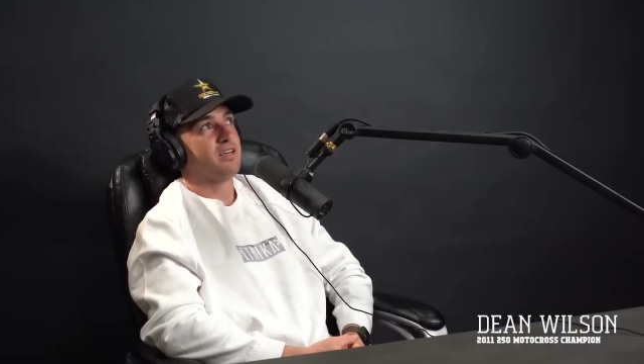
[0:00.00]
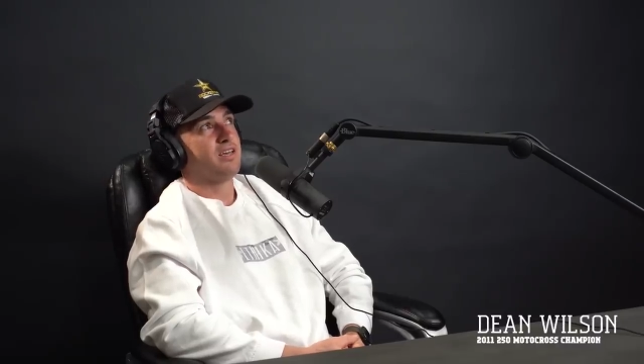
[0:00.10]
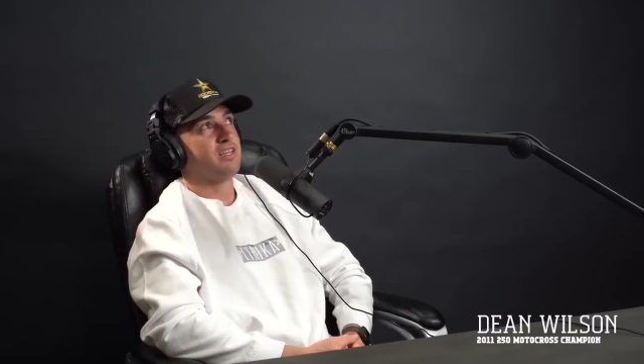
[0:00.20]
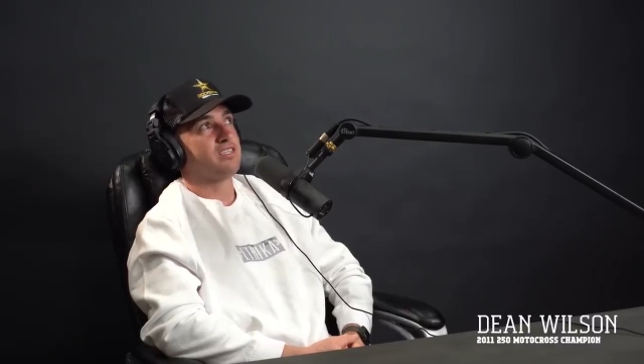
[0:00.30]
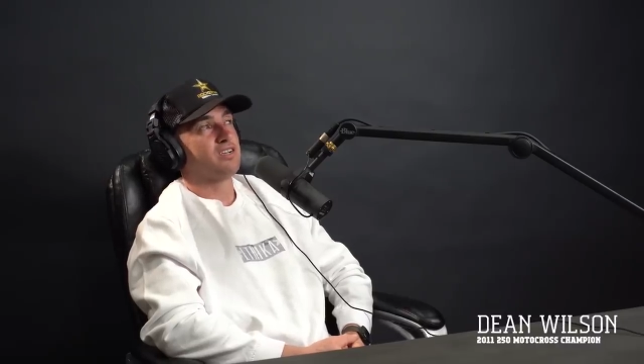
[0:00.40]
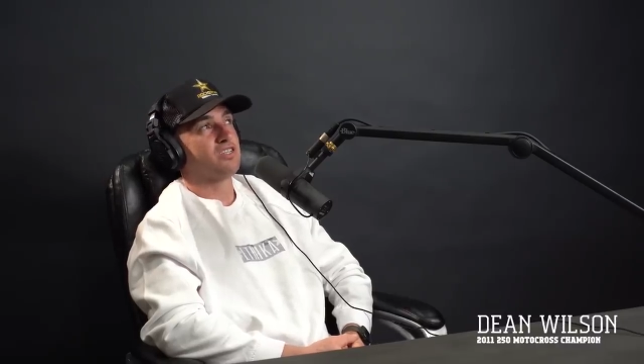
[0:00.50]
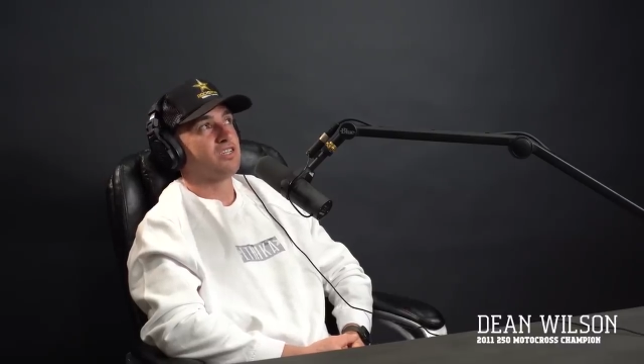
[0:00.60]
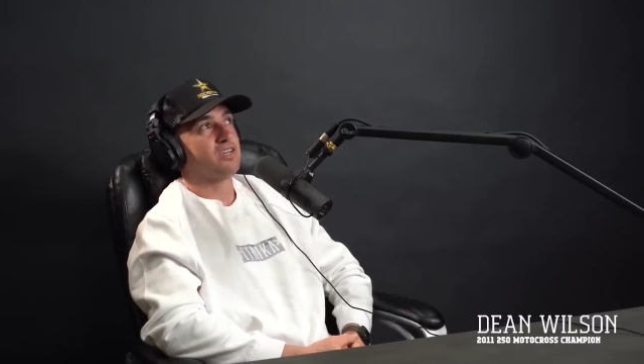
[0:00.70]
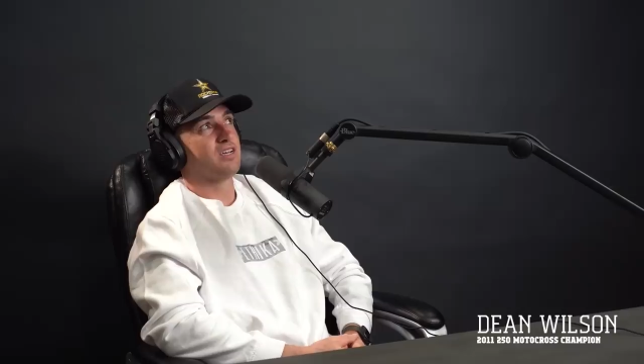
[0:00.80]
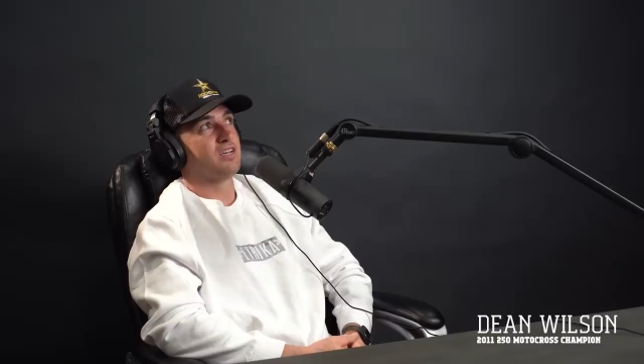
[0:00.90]
he's such
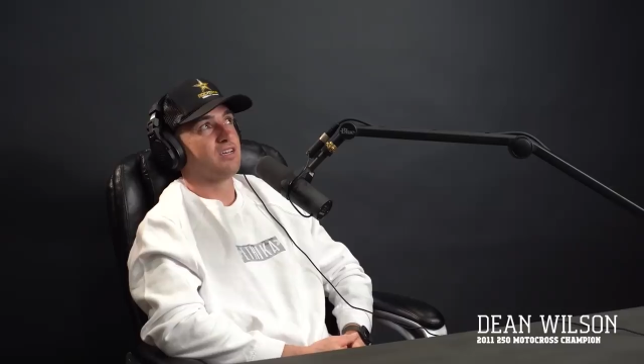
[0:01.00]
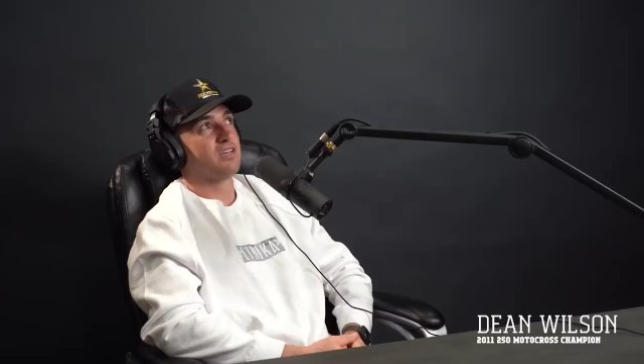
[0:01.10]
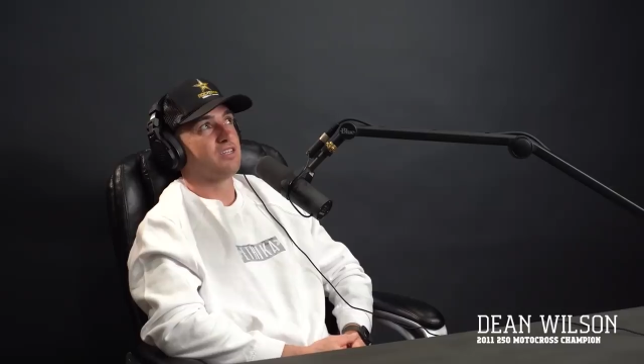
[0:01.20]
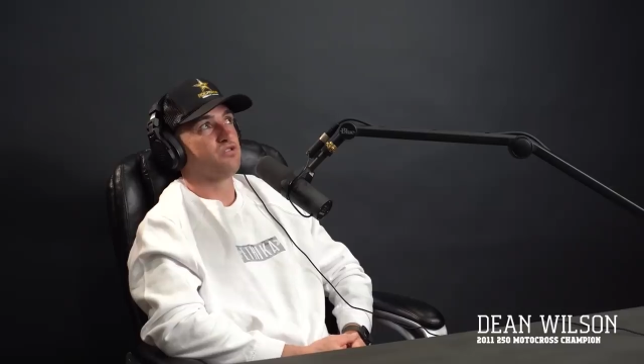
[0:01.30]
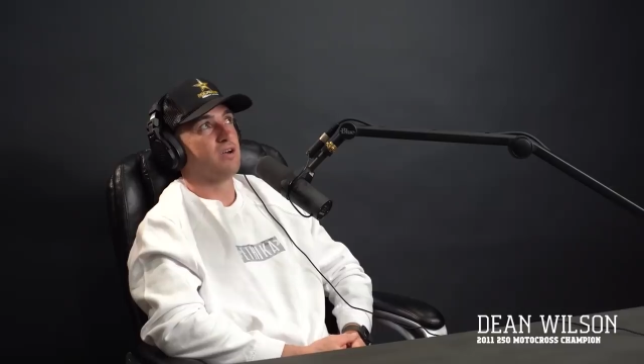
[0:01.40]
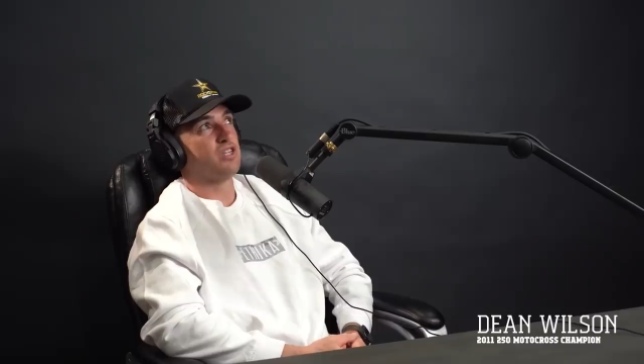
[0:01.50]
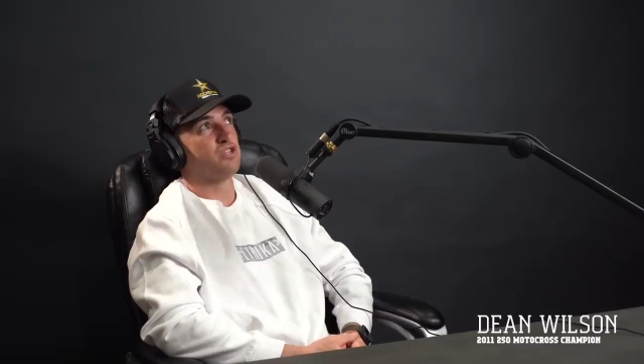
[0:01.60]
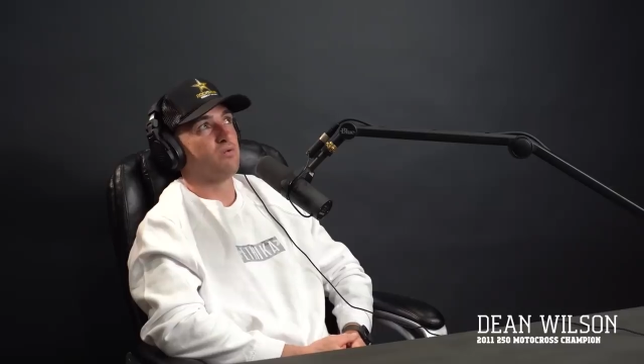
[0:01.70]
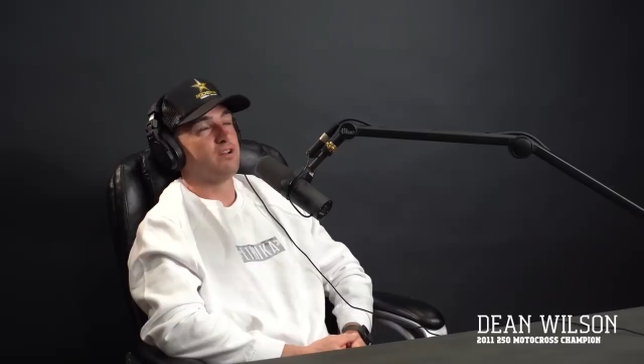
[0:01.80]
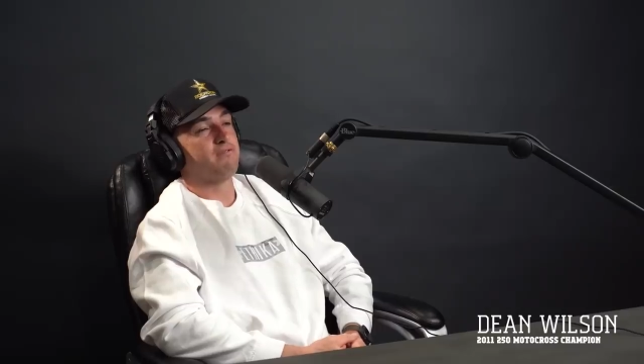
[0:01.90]
a
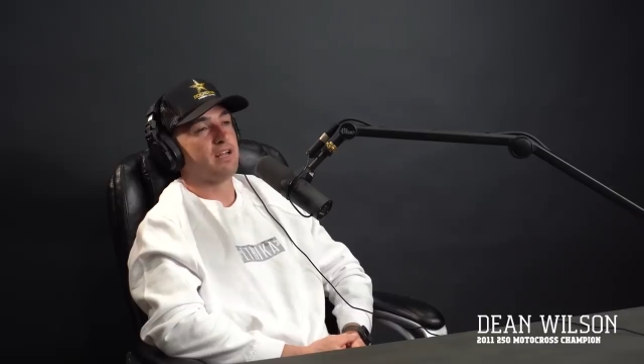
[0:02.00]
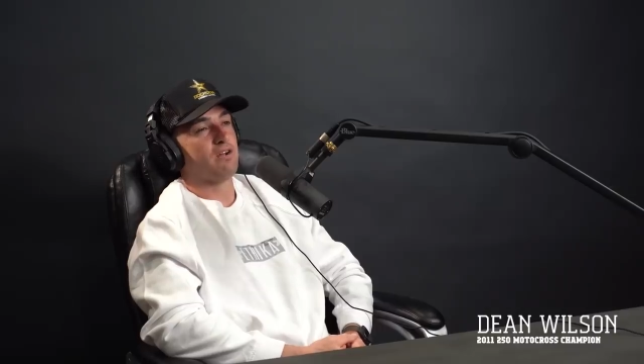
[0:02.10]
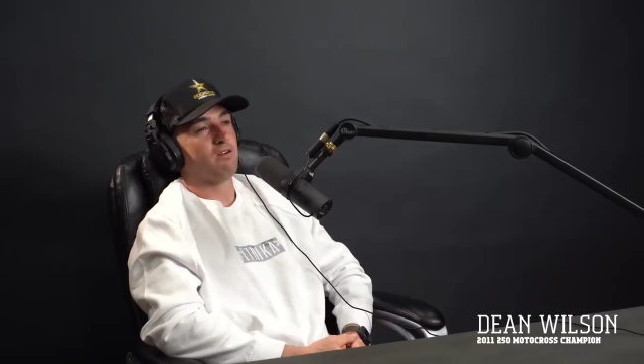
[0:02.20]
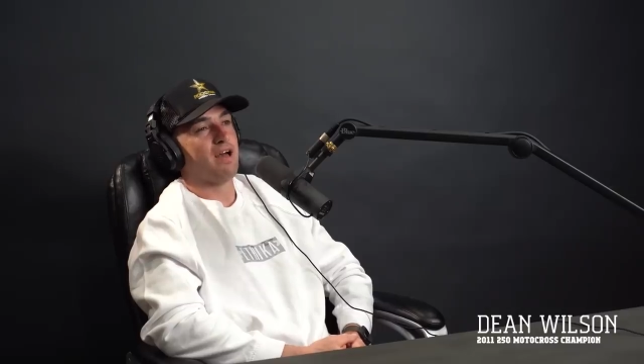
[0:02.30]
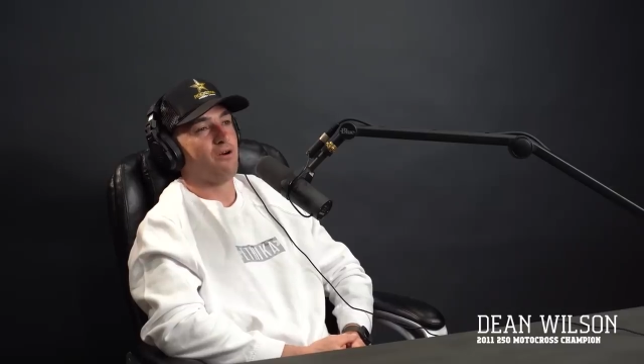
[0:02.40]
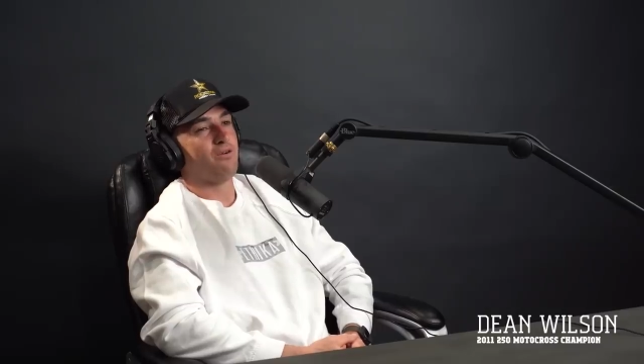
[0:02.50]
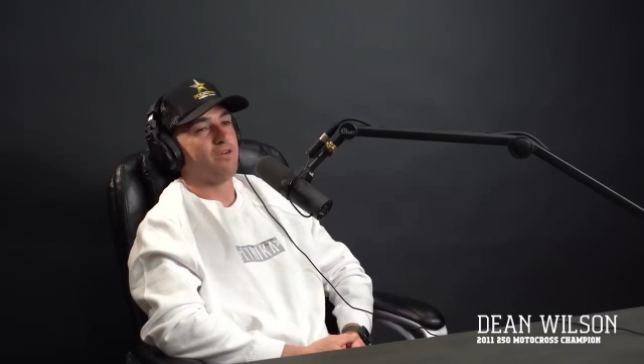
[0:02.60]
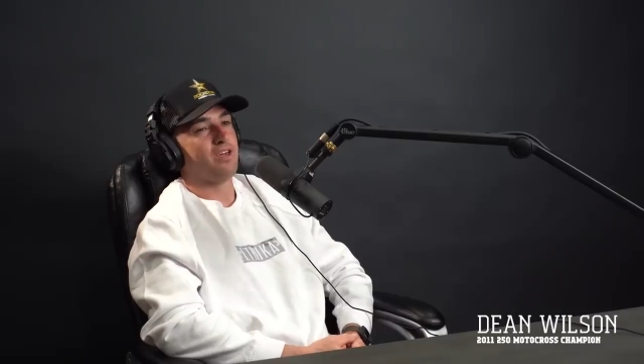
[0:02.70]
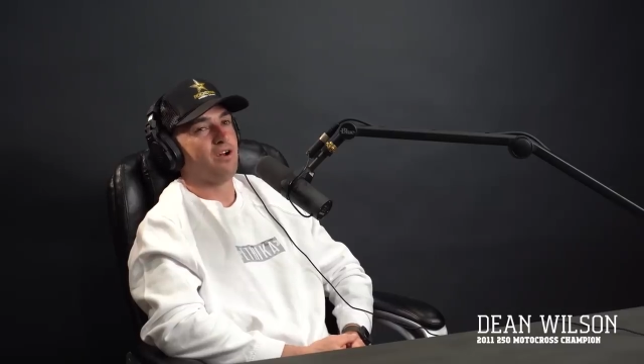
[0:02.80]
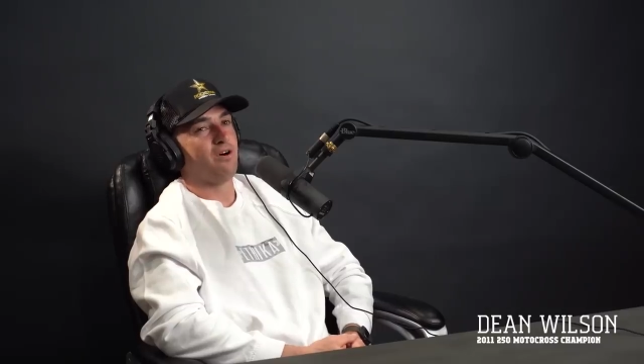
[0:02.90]
strange one to figure out,
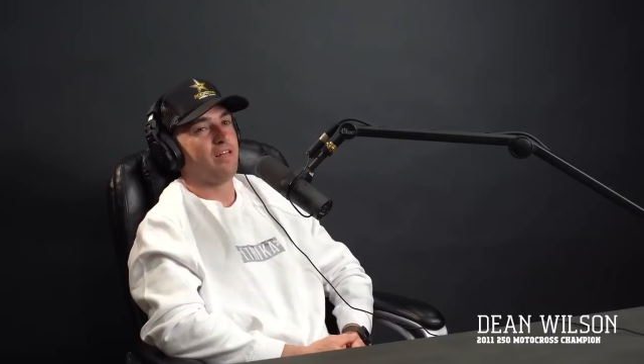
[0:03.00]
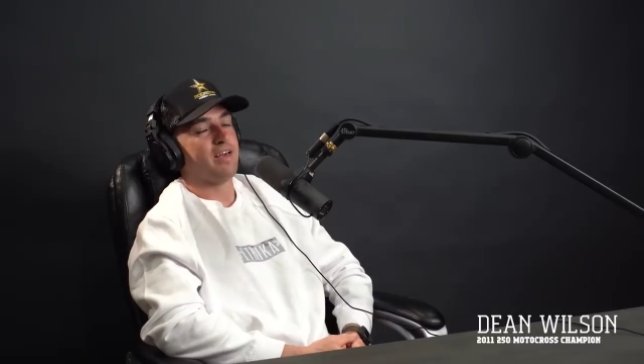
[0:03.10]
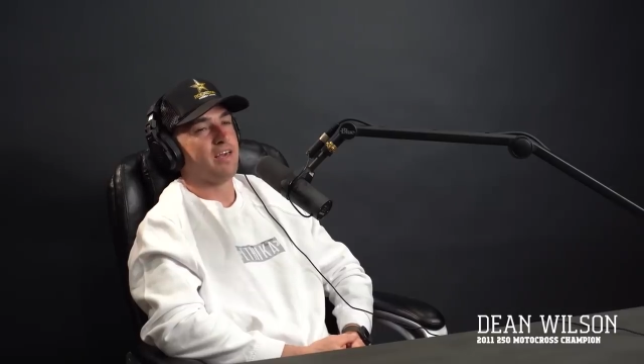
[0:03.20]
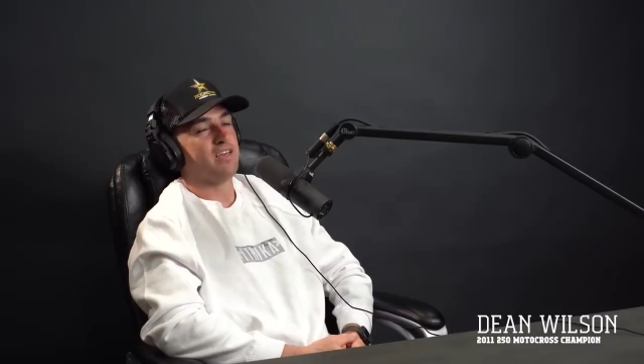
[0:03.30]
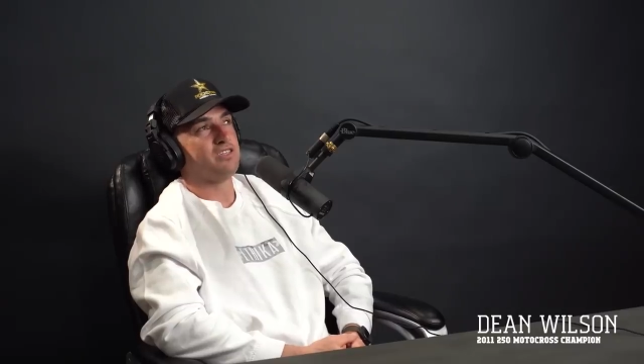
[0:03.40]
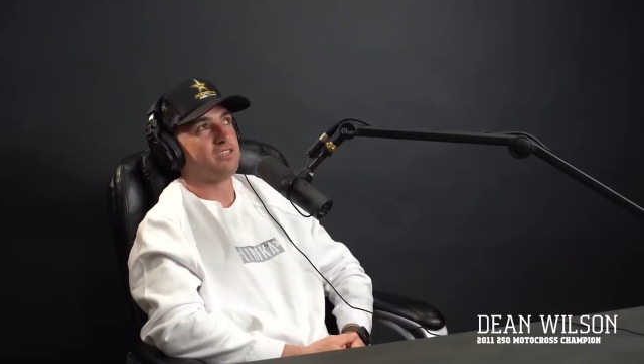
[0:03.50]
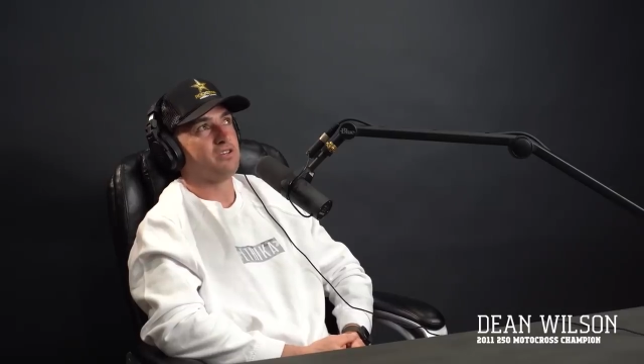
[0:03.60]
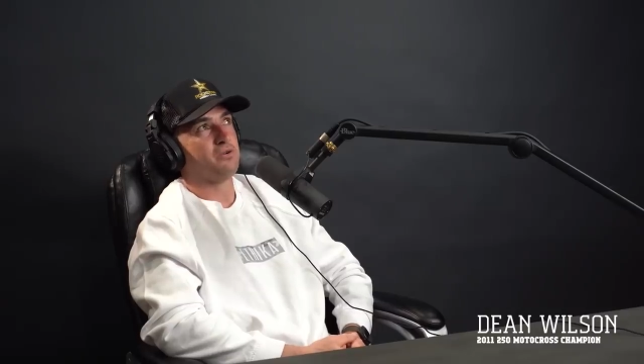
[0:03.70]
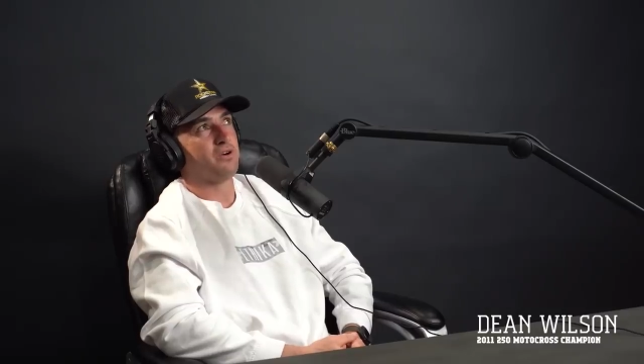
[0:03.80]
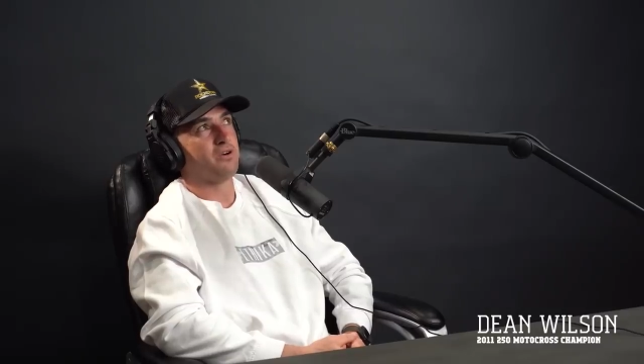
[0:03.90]
you know, like he's
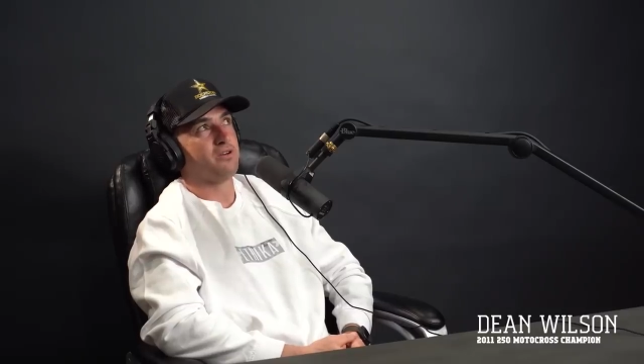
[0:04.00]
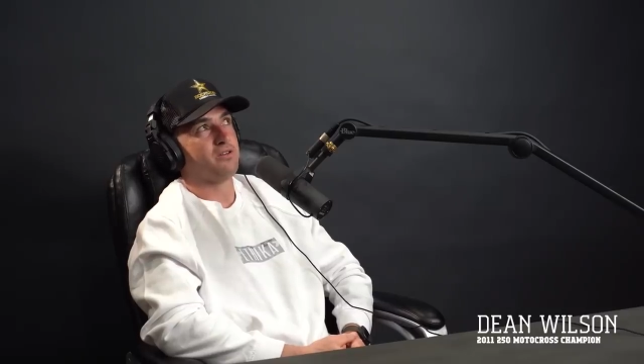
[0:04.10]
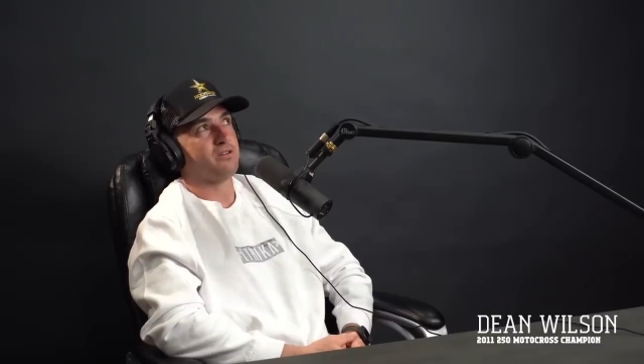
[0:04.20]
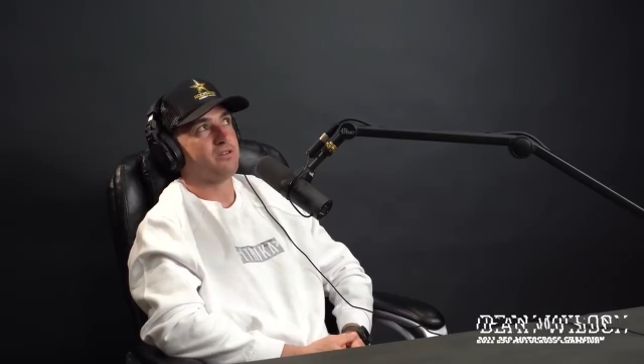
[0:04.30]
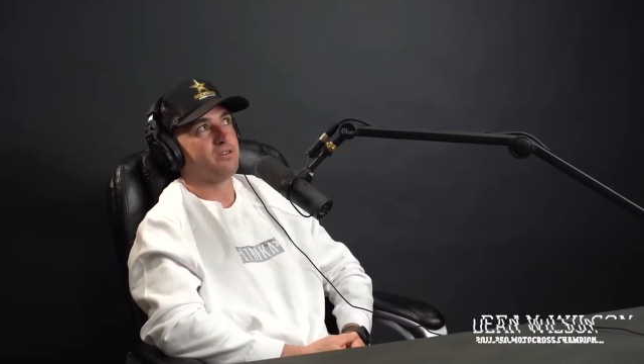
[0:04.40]
so good.